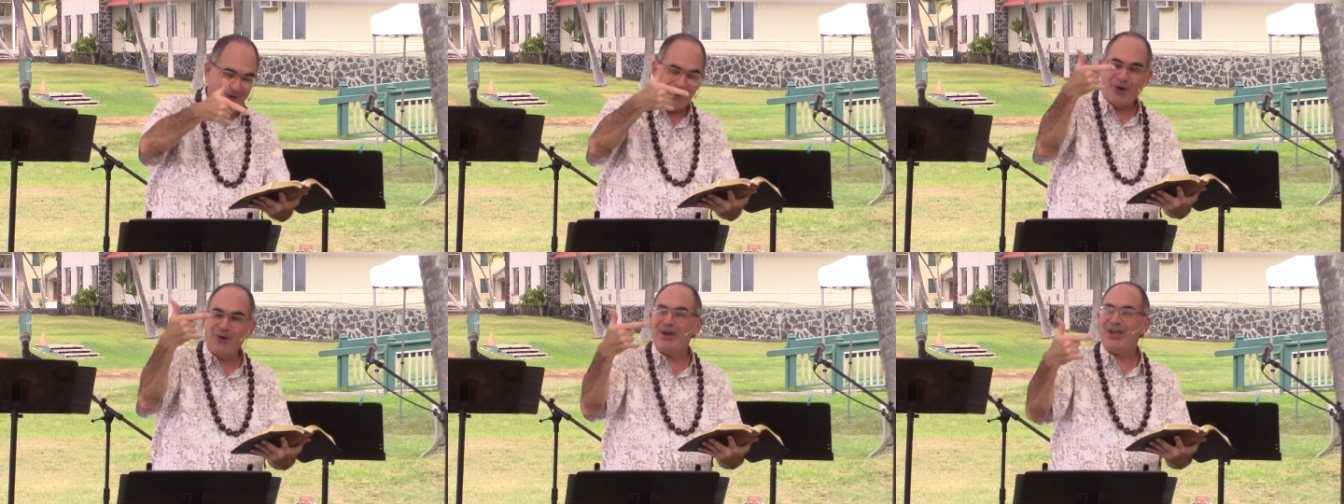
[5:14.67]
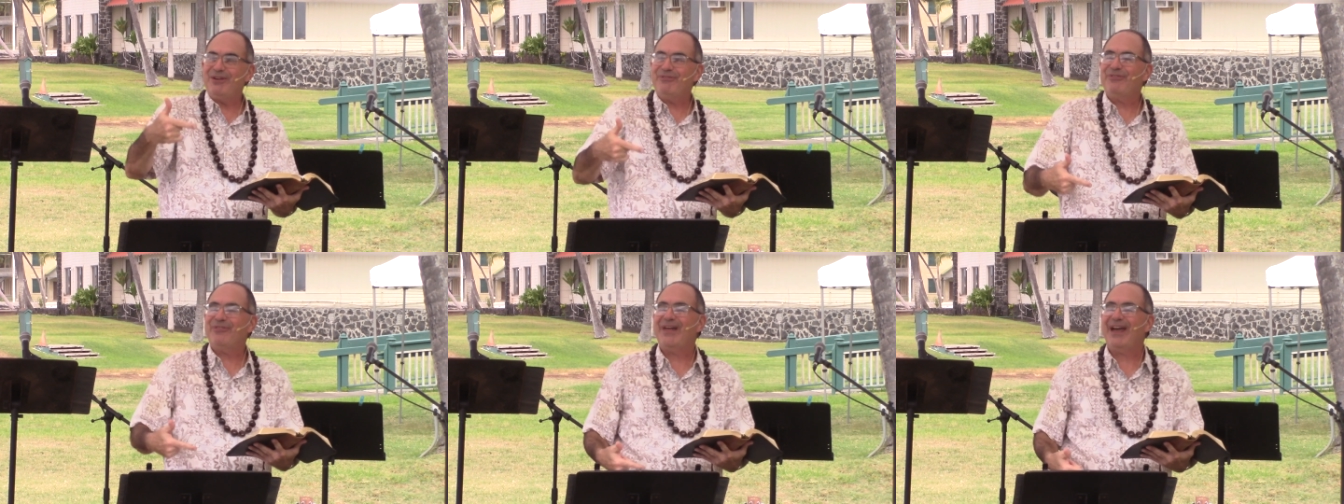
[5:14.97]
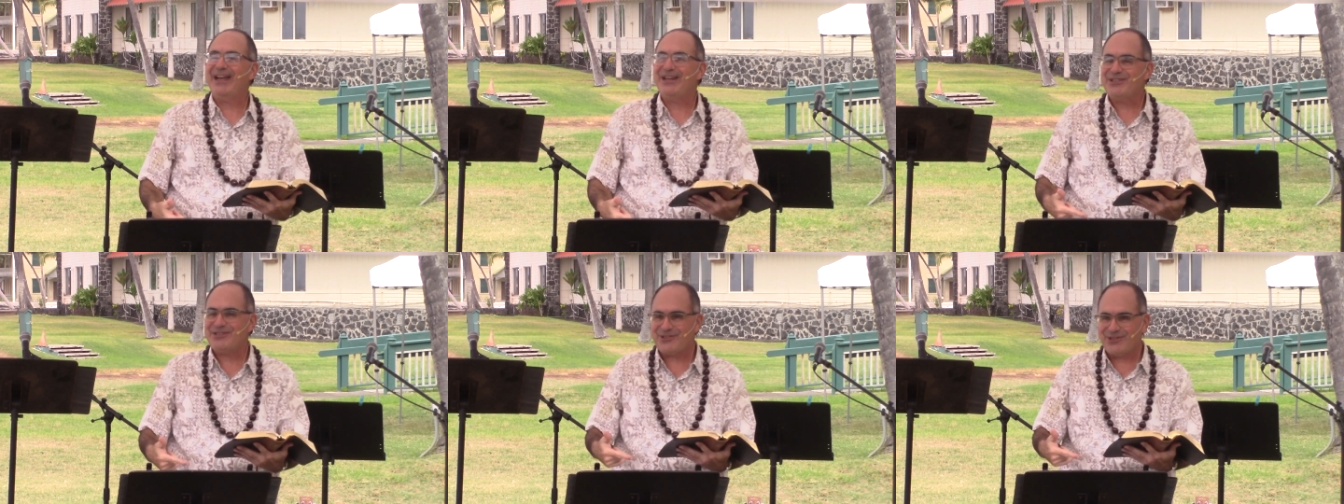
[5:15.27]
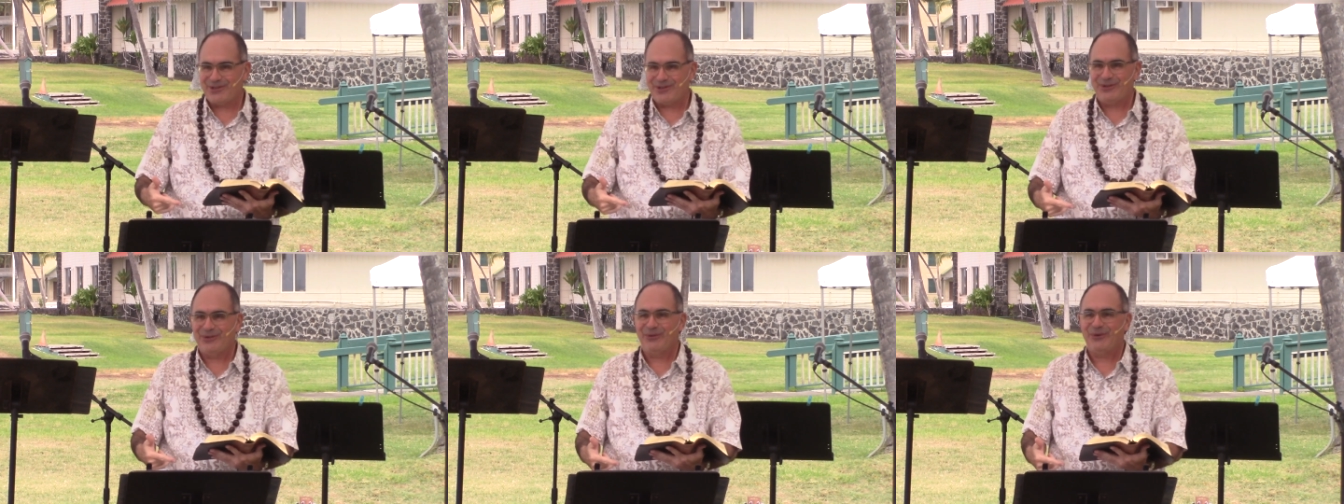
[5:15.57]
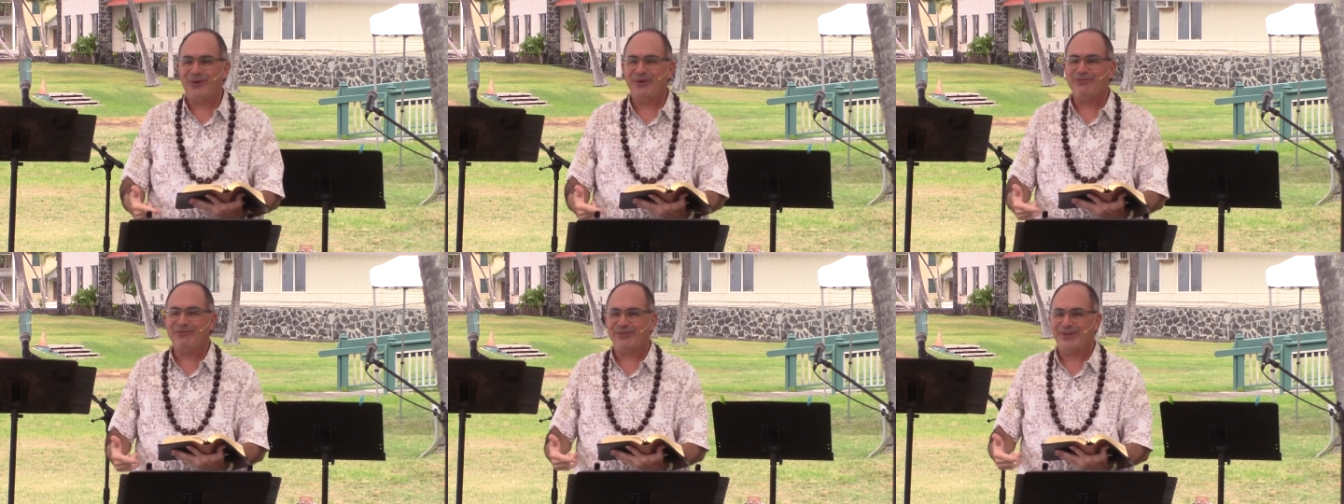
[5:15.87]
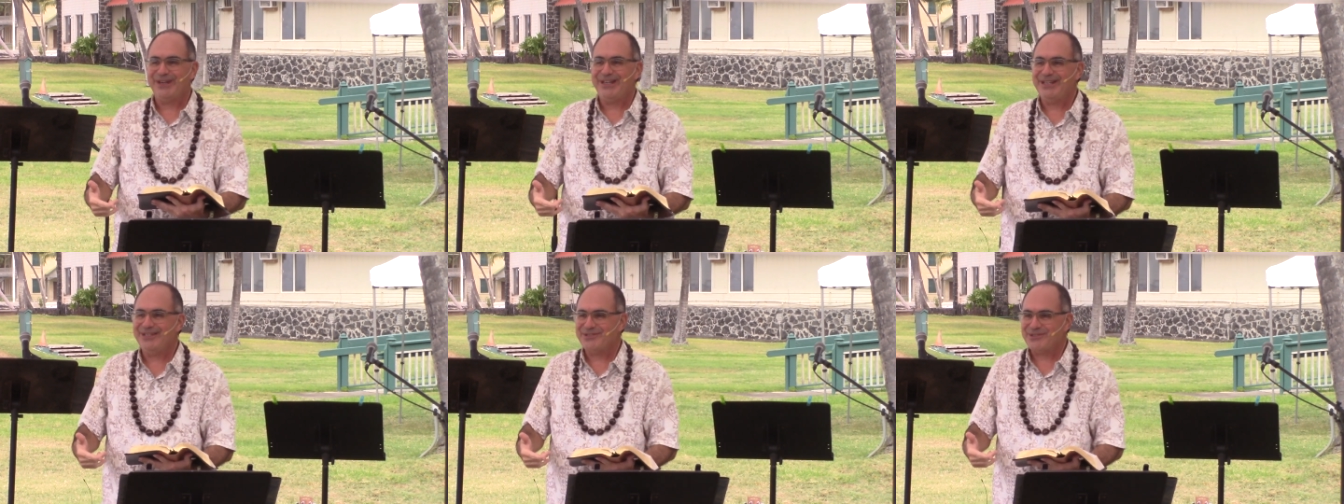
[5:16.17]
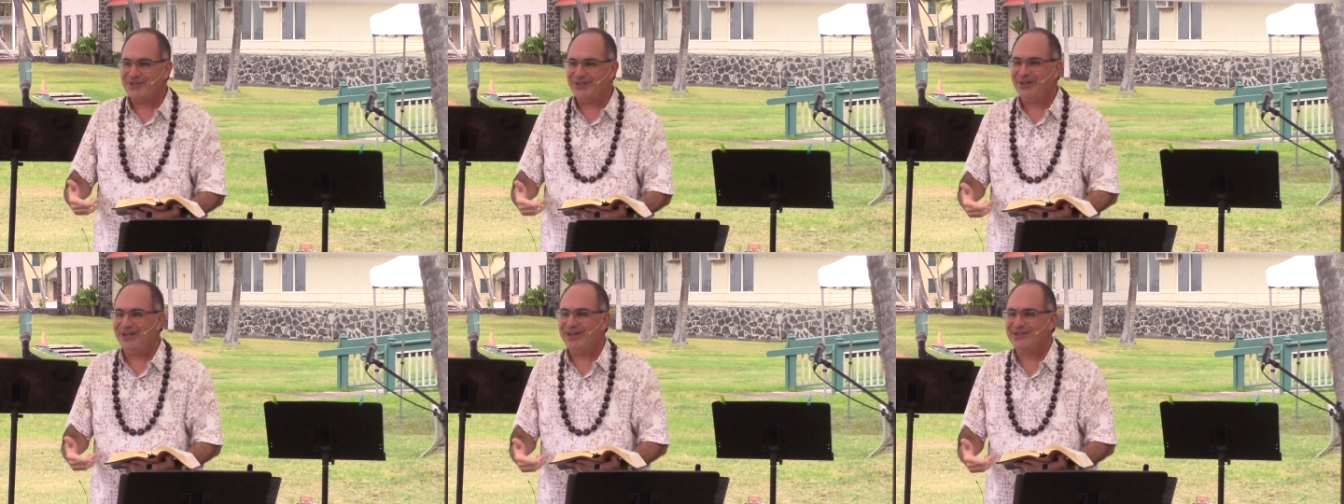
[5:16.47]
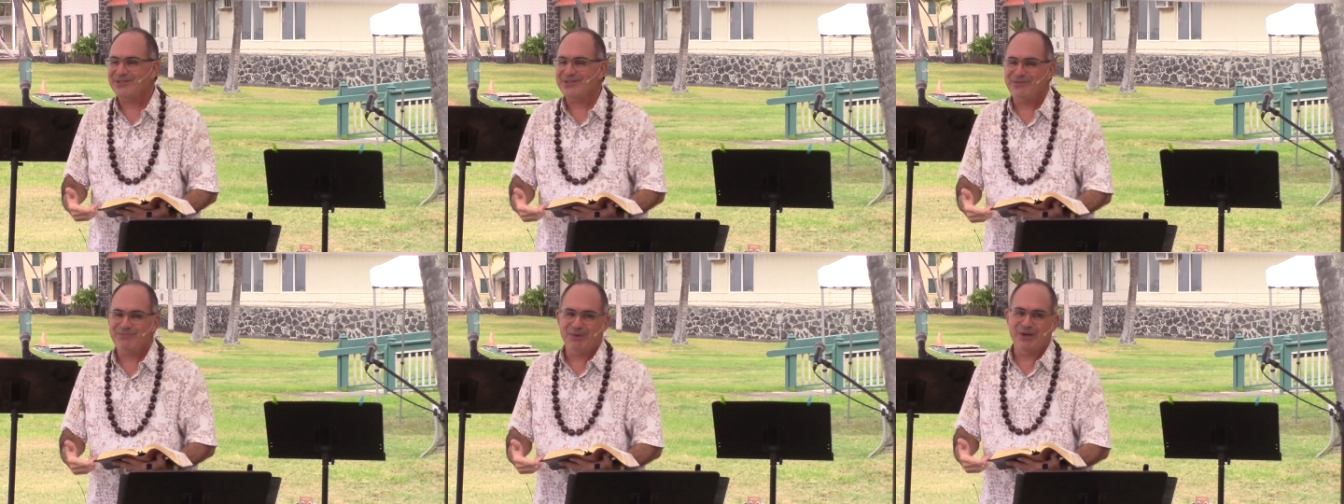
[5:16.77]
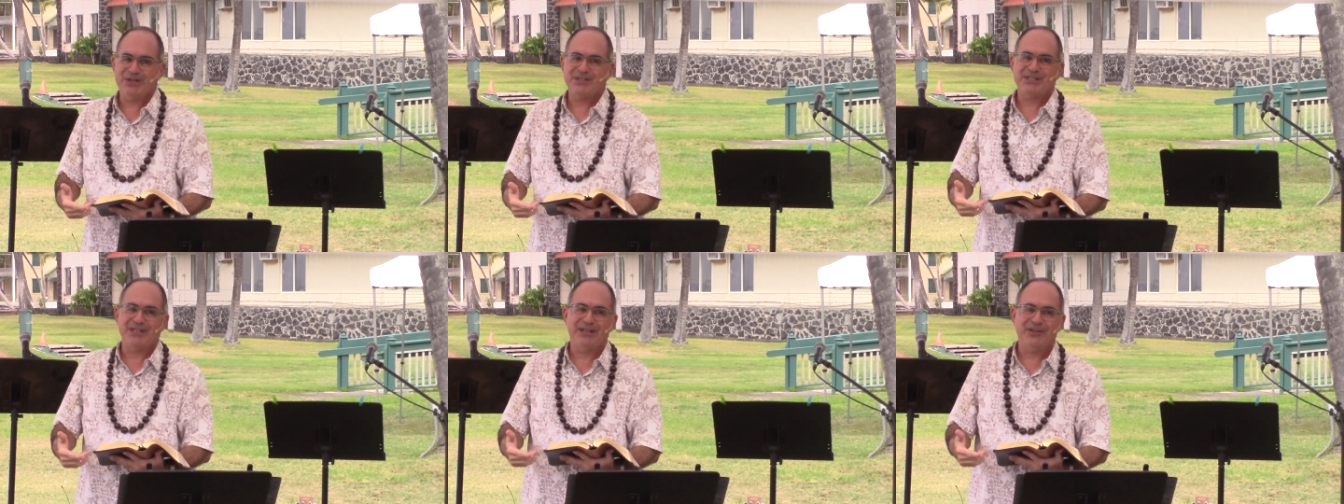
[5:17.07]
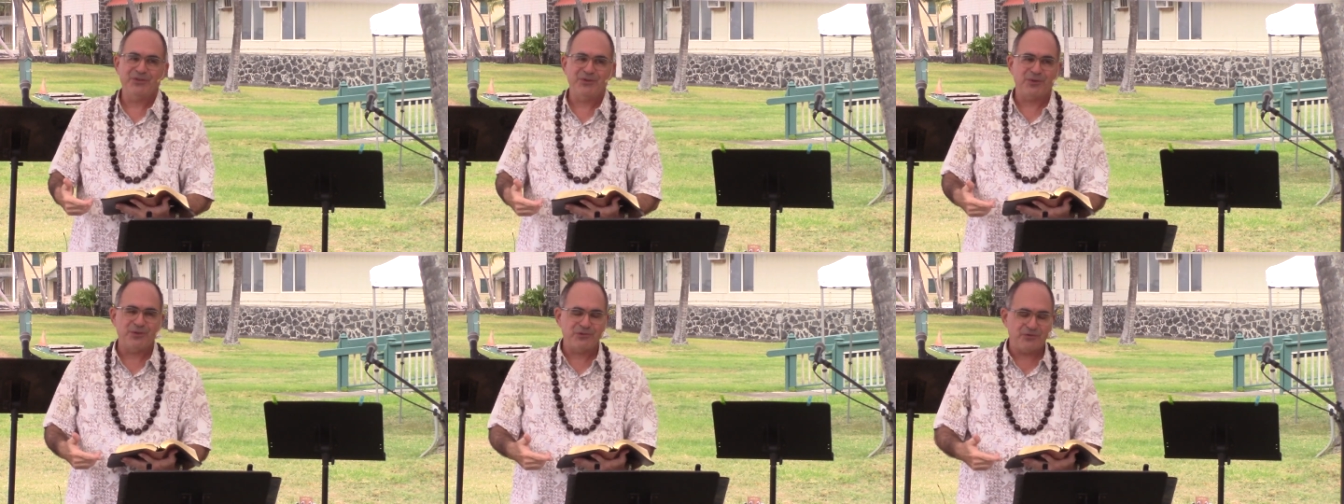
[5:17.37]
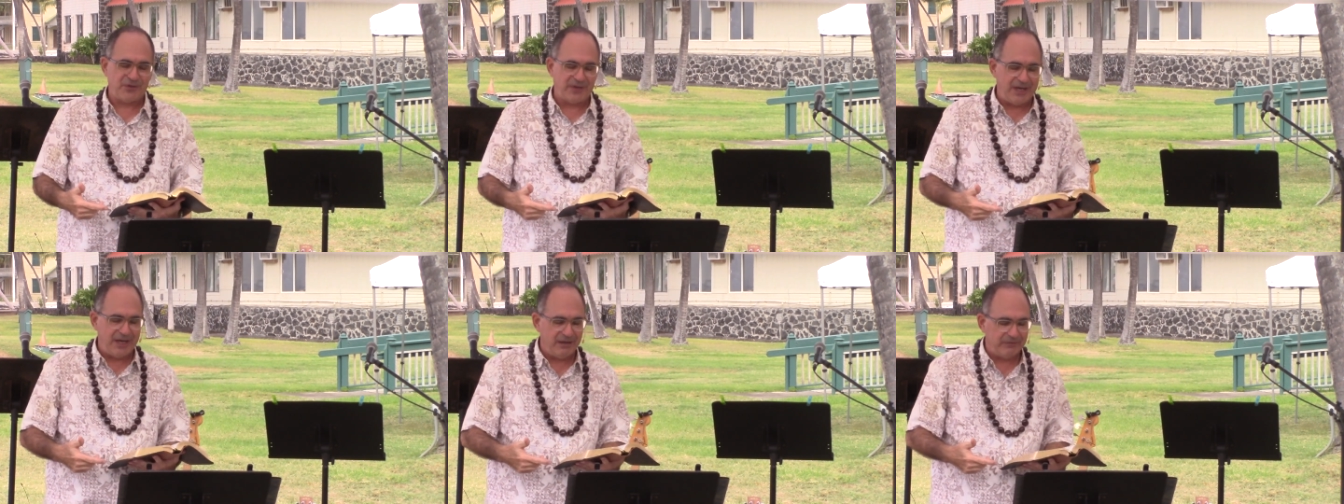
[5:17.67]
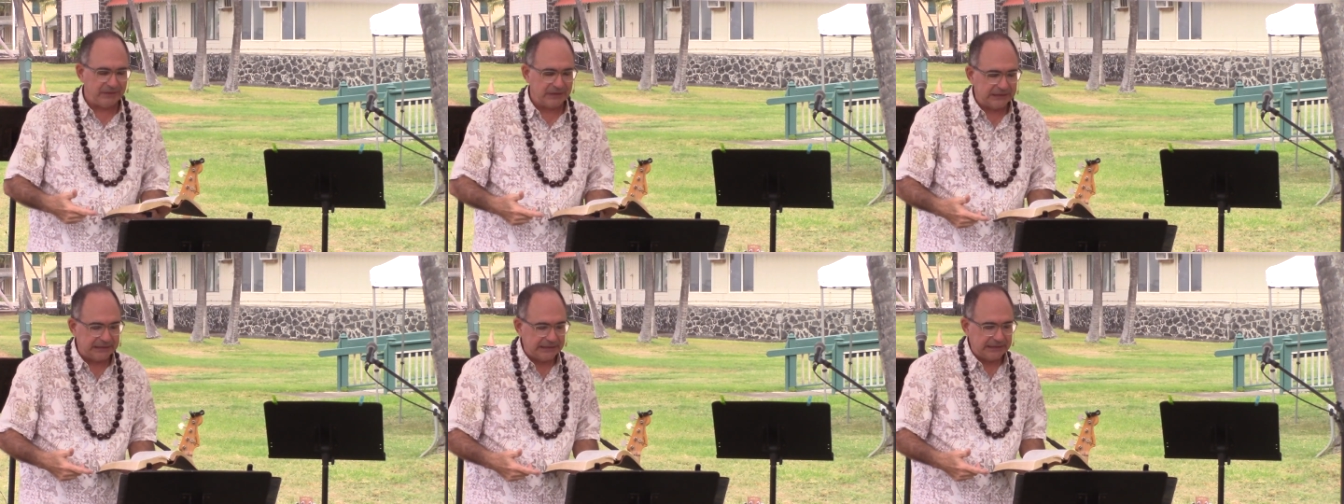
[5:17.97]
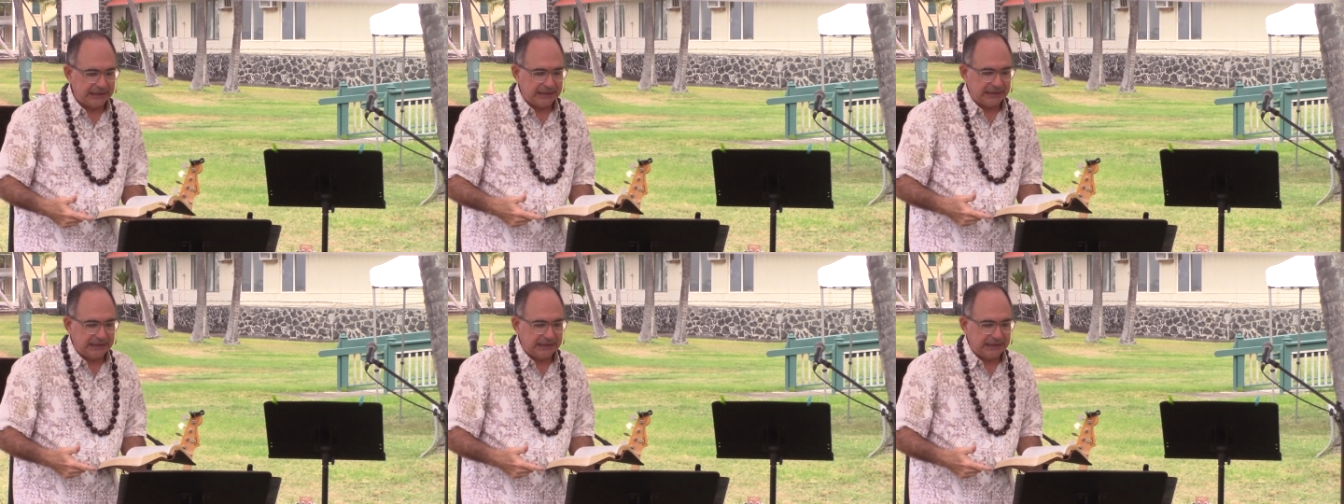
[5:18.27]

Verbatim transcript: Oh, give thanks to the Lord, for he is good. His mercy endures forever.